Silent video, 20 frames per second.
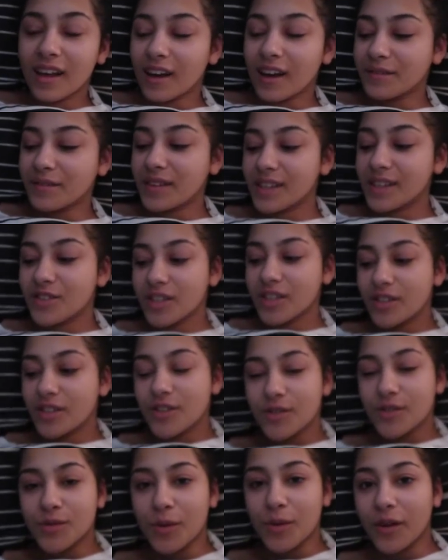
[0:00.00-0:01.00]
I've literally
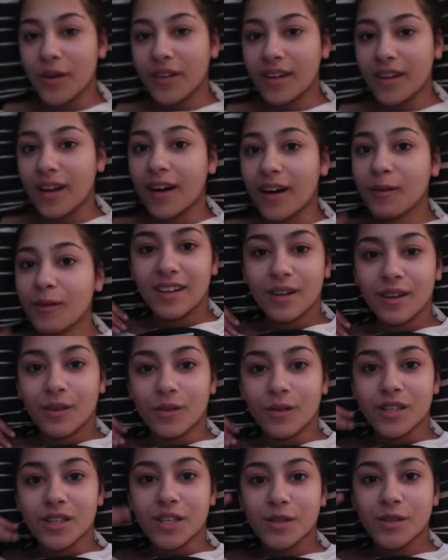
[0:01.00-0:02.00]
just woken up,
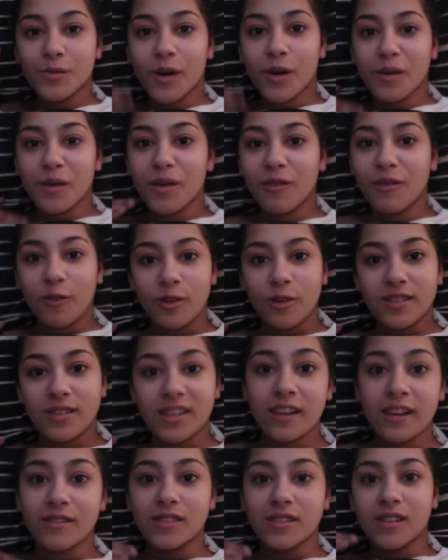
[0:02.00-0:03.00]
which is why my voice
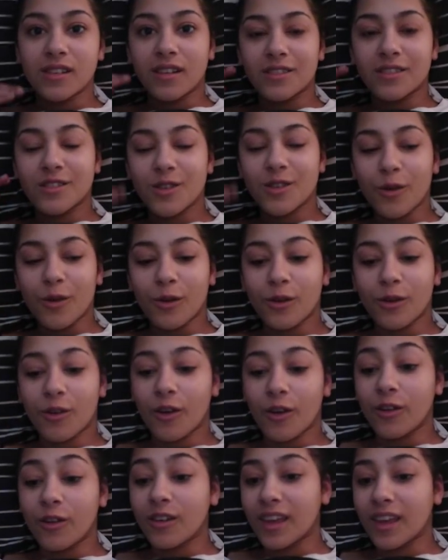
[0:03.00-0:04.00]
sounds like so
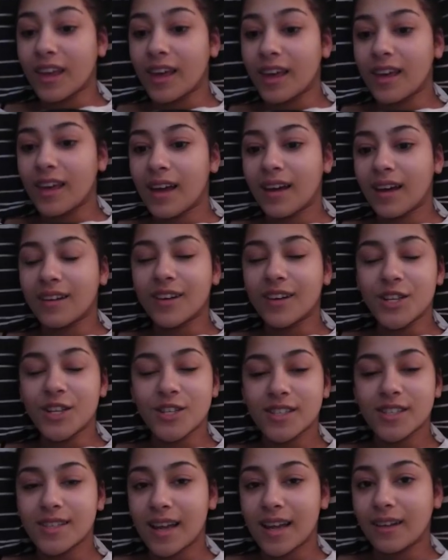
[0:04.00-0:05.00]
croaky and I
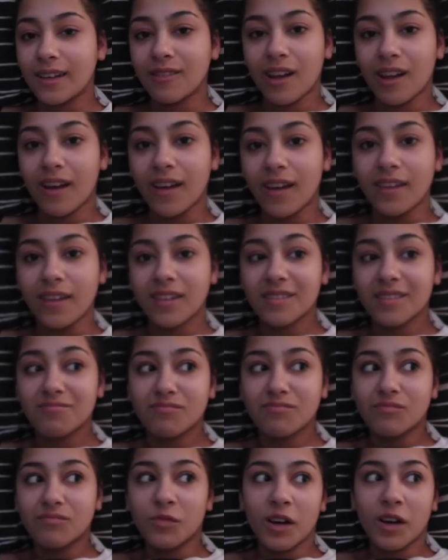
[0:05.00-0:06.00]
just sound like,
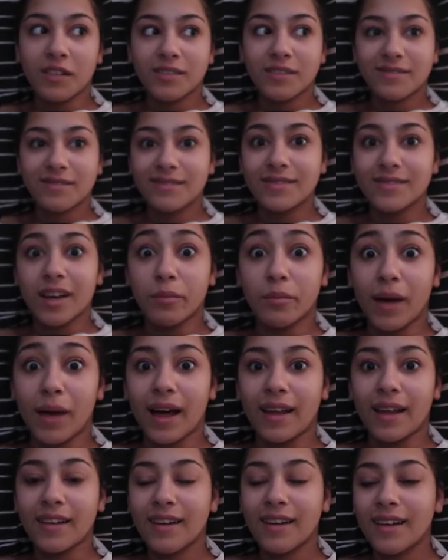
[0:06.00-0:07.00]
well, a
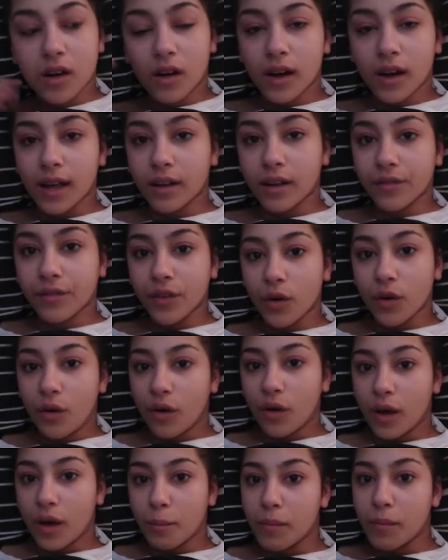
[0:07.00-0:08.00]
man. I have
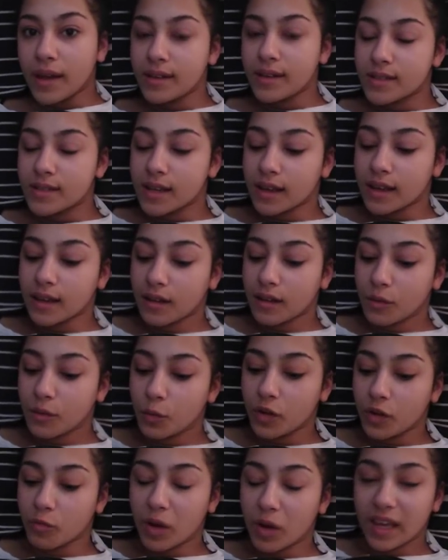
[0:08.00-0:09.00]
got a meeting
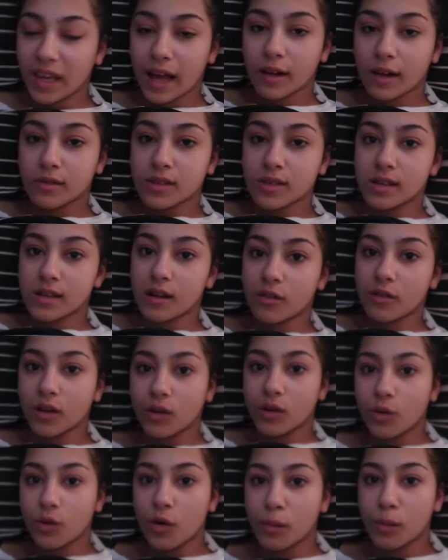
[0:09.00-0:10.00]
with my counsellor at
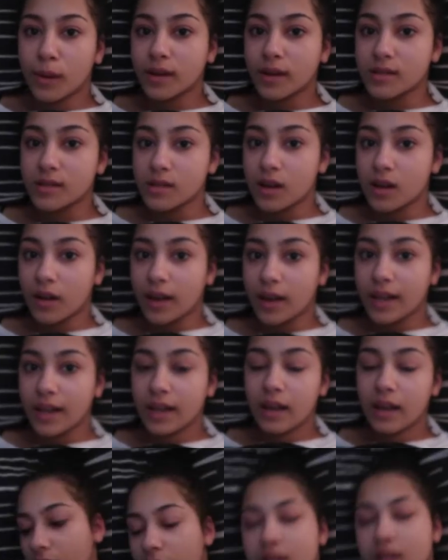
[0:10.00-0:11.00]
quarter past nine.
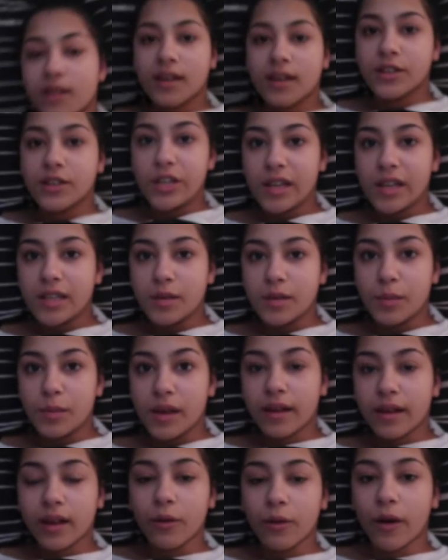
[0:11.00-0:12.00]
I don't actually need to be
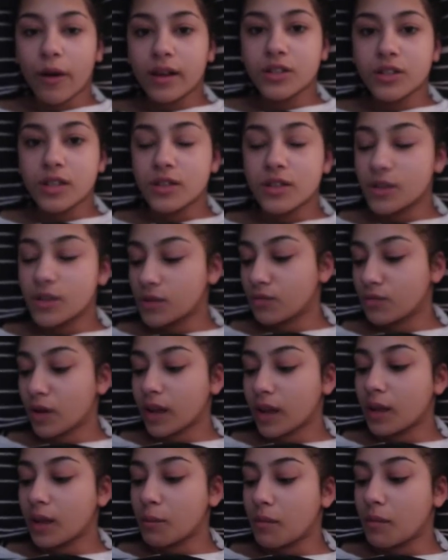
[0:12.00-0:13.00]
anywhere, she's just
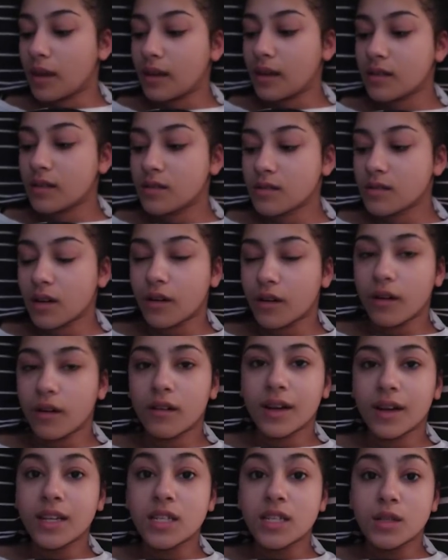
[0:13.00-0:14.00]
ringing me, so
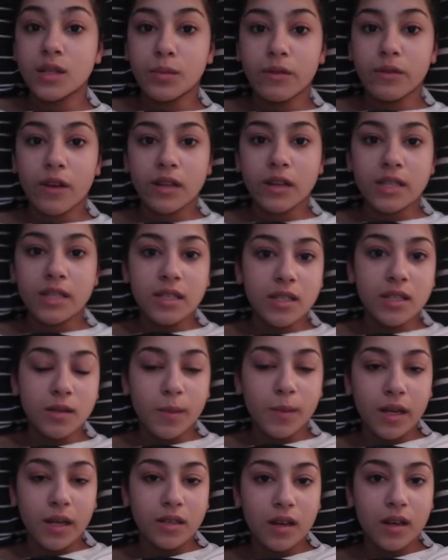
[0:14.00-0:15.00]
I need to be ready to
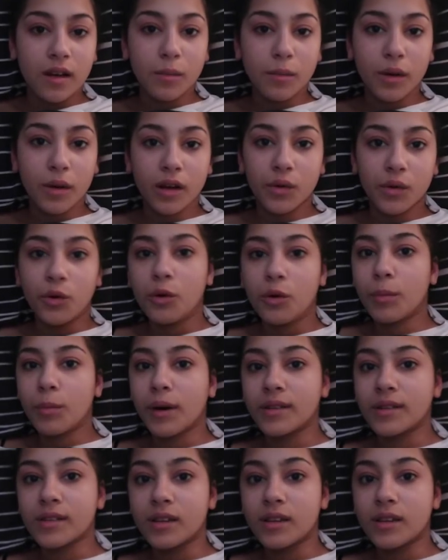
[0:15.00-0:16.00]
speak to her by quarter past